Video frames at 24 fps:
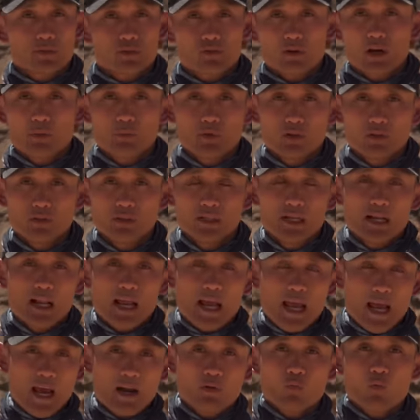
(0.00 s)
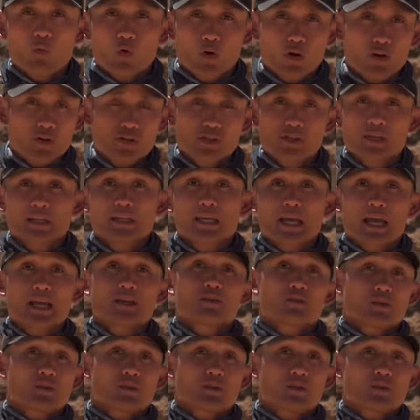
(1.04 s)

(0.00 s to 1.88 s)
trouble, and worse, get